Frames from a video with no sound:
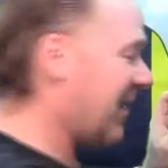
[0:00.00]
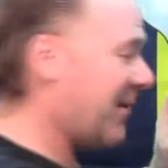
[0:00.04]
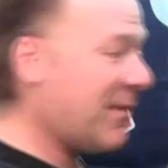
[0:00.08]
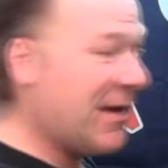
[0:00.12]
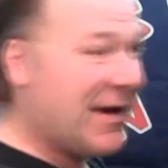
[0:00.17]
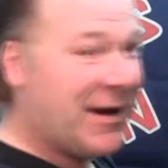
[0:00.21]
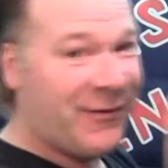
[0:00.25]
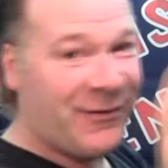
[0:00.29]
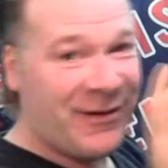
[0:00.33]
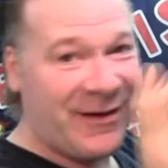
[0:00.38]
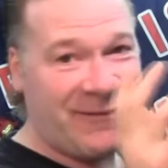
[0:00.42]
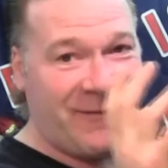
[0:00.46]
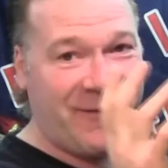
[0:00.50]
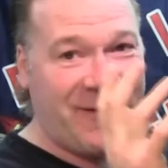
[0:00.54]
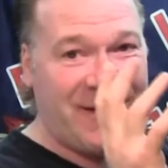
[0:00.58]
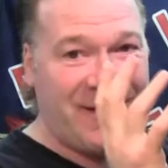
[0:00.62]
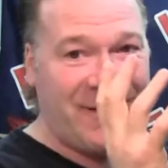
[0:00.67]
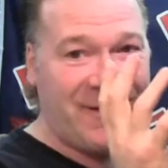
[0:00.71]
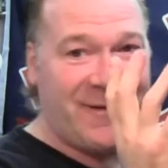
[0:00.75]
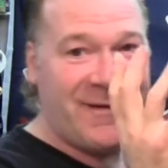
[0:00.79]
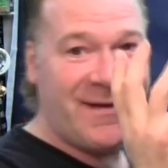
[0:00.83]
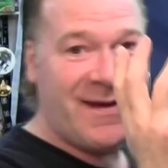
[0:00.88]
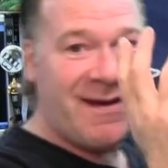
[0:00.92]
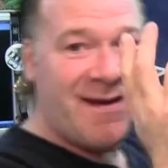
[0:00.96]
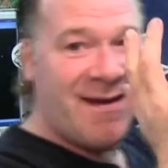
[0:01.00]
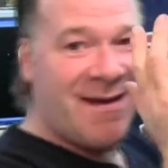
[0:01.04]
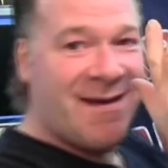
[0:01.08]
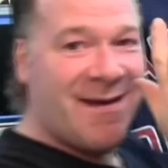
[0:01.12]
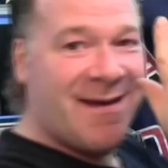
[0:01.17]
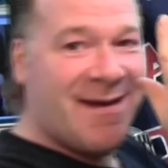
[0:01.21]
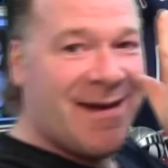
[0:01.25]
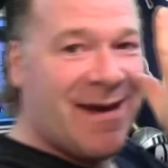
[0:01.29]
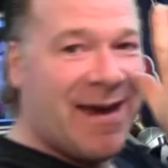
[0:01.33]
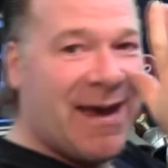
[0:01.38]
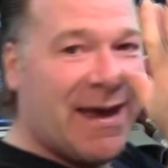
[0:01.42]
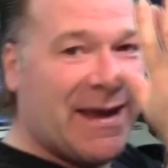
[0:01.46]
to be reviewed.
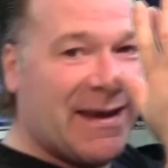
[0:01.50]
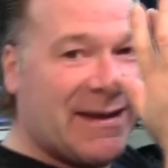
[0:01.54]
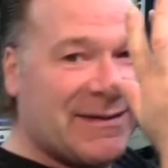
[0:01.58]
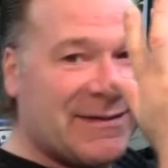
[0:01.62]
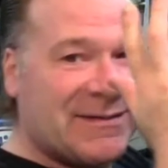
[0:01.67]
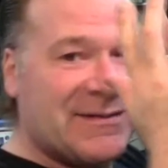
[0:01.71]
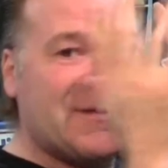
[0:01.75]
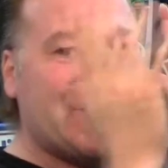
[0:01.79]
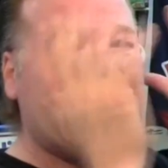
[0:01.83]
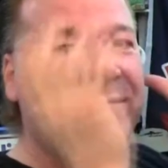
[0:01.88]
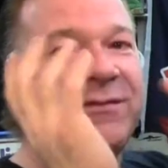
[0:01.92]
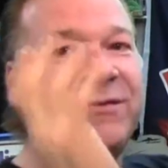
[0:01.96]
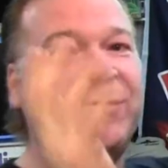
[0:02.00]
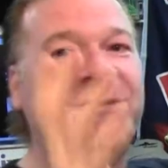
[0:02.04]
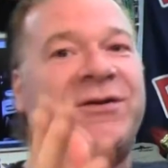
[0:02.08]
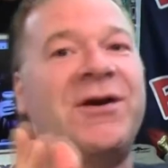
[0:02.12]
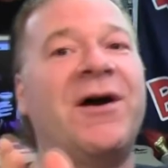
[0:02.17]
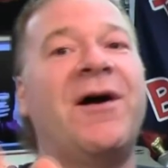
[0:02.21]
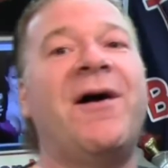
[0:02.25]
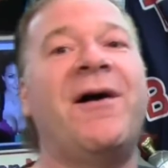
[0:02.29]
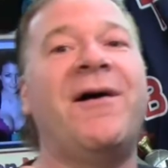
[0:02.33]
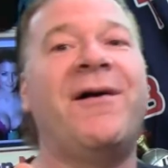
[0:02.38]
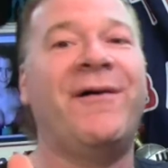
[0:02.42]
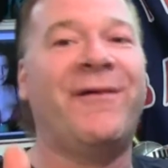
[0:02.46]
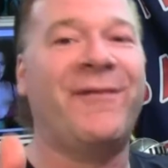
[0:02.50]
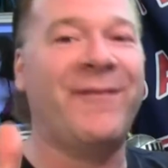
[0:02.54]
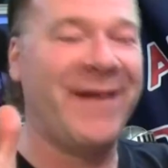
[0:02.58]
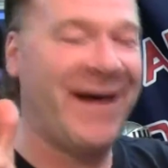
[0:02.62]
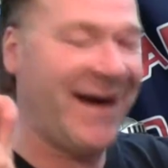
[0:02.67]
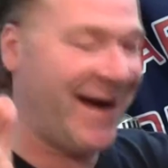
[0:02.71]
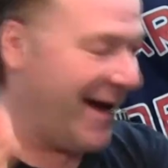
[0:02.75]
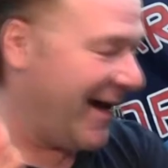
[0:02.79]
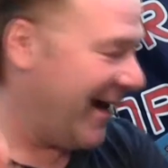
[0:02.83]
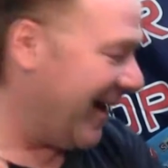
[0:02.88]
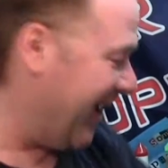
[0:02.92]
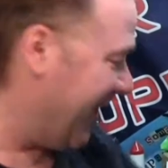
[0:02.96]
And Joe,
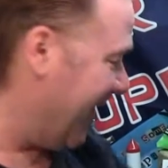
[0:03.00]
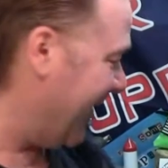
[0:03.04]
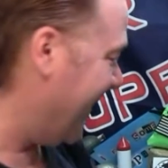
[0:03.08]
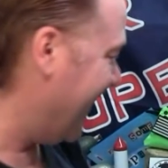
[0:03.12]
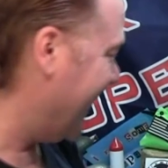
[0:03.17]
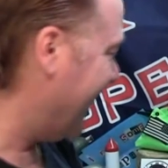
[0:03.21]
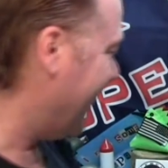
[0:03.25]
man,